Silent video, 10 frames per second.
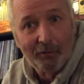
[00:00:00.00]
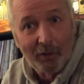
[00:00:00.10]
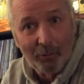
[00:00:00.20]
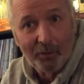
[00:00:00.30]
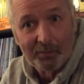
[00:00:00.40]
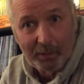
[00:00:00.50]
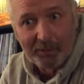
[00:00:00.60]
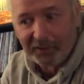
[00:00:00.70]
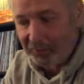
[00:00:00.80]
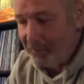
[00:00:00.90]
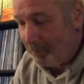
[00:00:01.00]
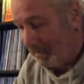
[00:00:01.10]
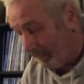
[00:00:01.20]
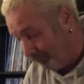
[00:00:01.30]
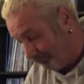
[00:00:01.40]
Rollers poster in the
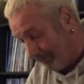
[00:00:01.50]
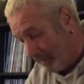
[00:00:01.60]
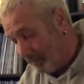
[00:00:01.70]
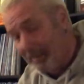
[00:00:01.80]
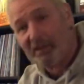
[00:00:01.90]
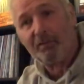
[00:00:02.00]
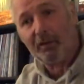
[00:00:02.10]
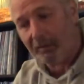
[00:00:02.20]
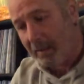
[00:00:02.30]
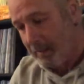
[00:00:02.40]
middle. Let's have a look.